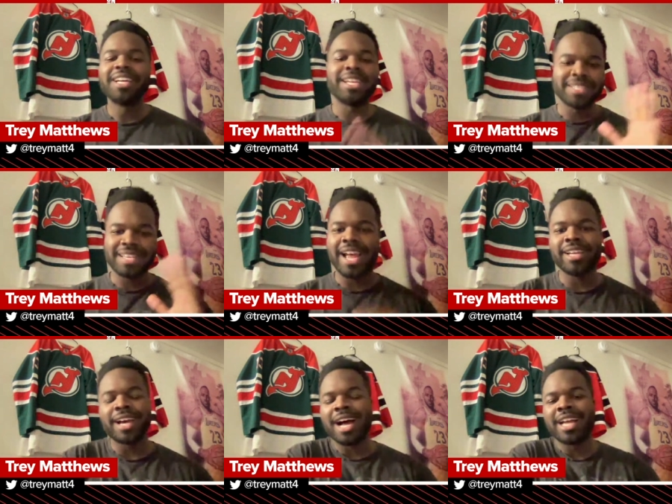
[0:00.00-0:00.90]

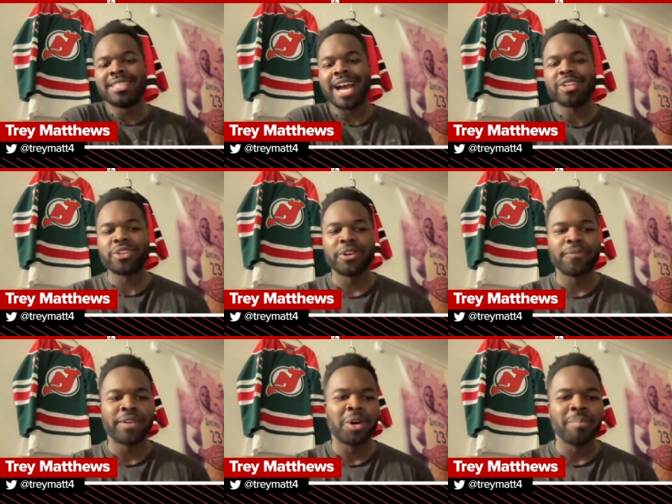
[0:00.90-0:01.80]
Inside uh,
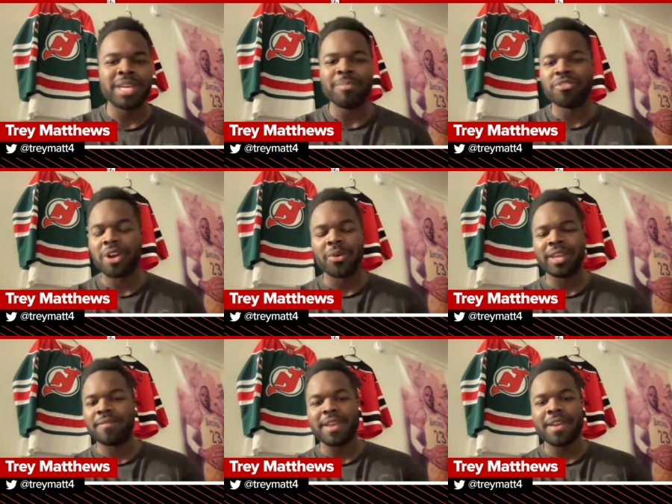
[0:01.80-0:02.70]
Doctor Phil meme joke,
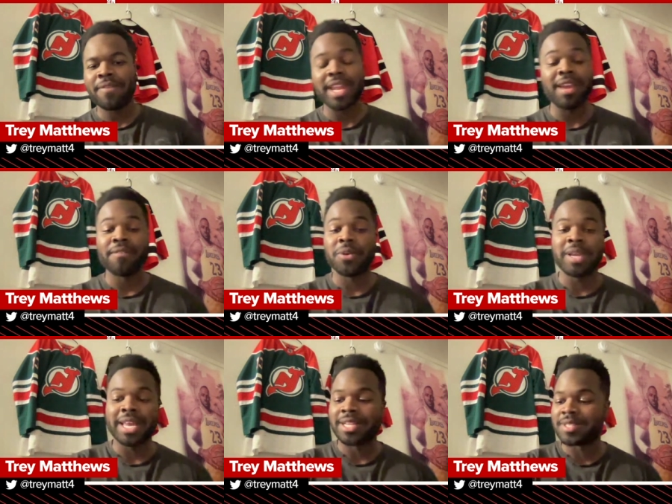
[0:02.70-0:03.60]
if, if any of you
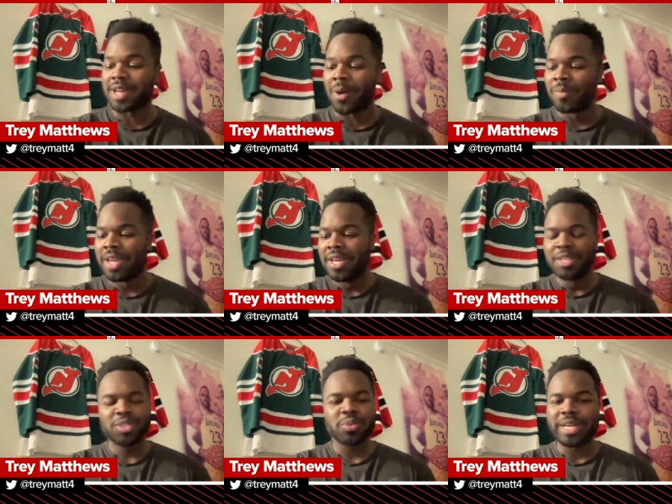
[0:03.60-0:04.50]
get it. So
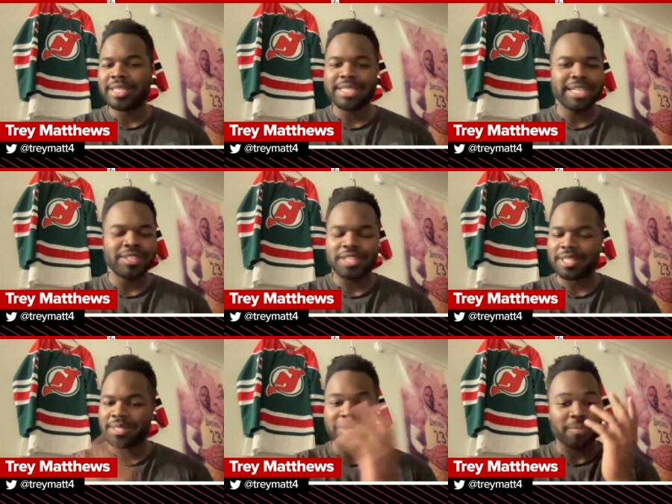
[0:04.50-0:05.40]
Sweezey
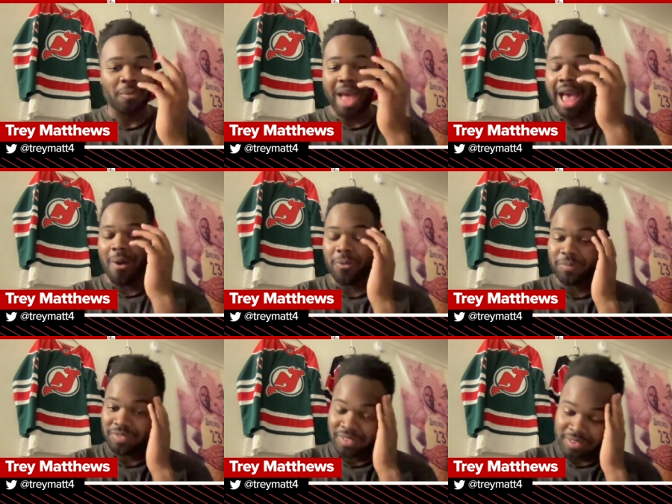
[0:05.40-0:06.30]
just, wow,
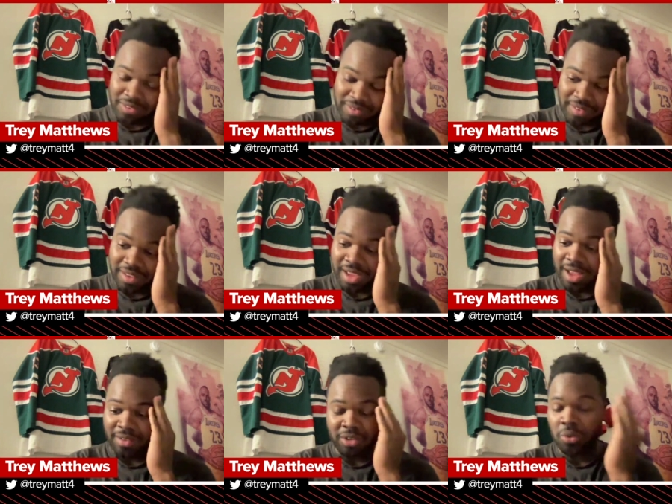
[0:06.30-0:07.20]
just
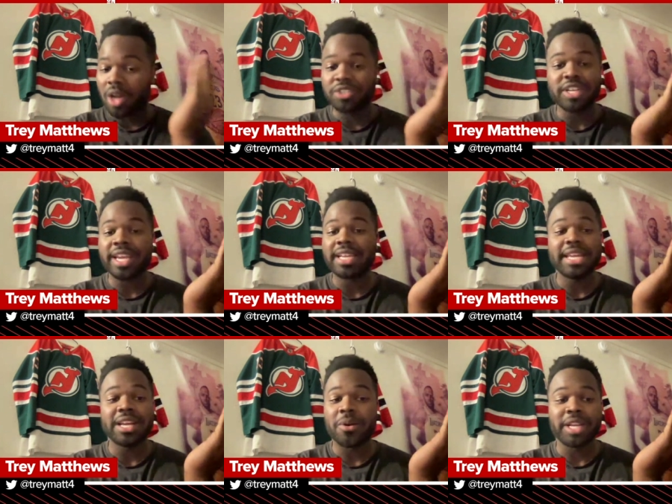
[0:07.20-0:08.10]
cross-checking
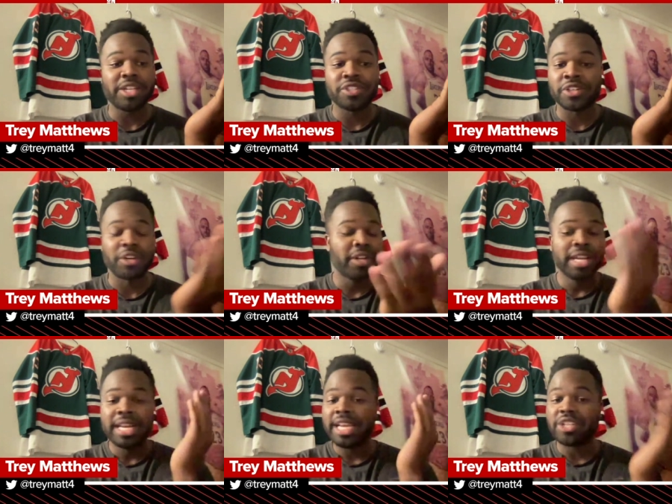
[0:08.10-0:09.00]
Nico Hischier.
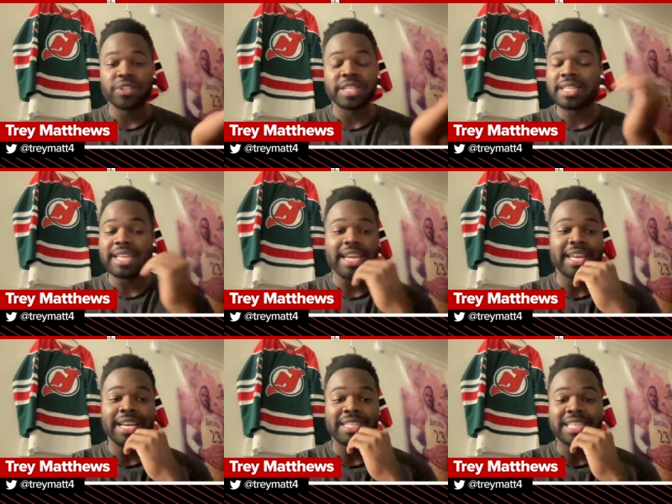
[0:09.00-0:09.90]
Hischier didn't take
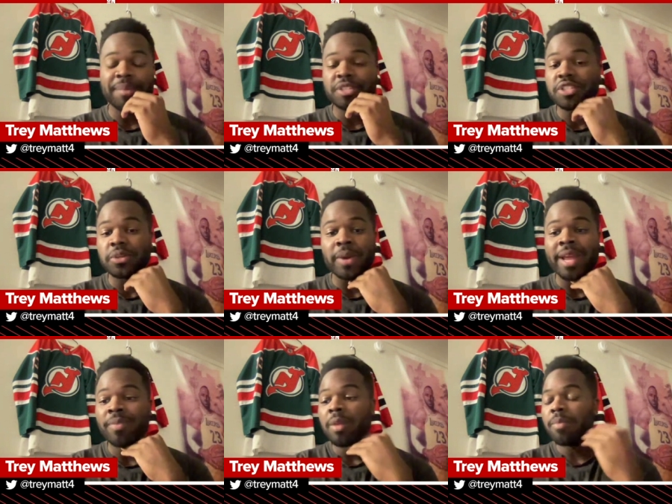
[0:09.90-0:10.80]
any exception to
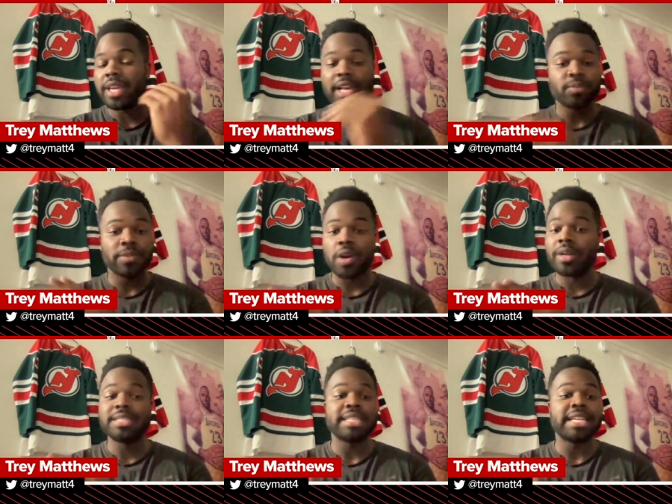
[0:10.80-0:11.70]
it, because we've
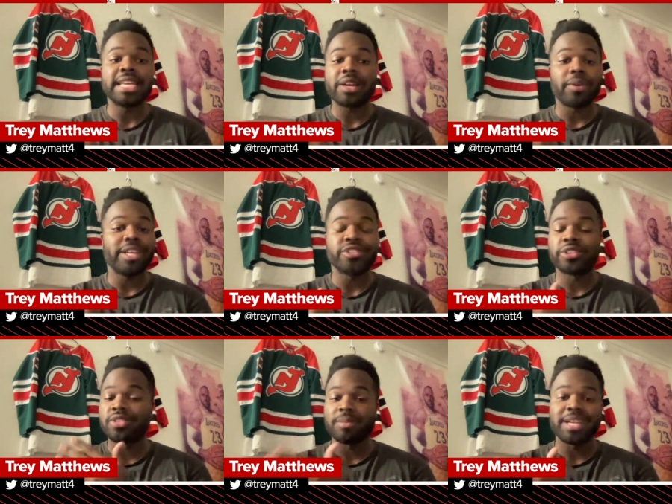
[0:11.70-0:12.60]
already seen Nico
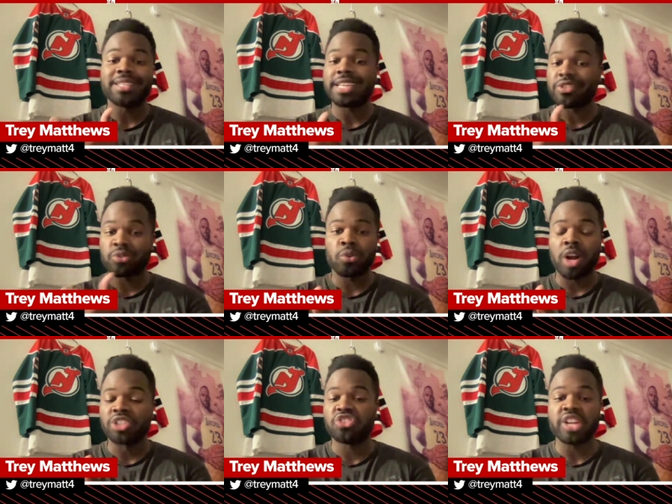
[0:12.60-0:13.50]
Hischier sometimes get
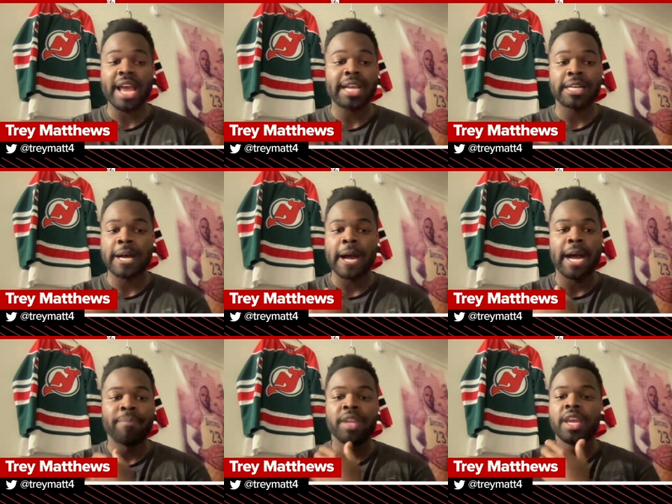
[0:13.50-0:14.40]
cross-checked
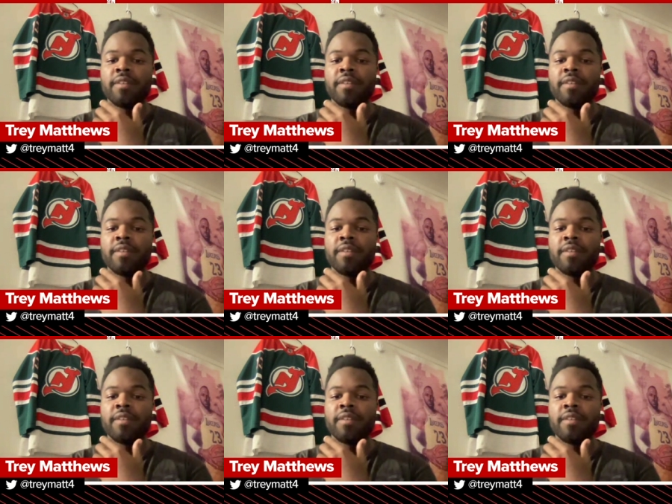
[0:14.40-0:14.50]
um,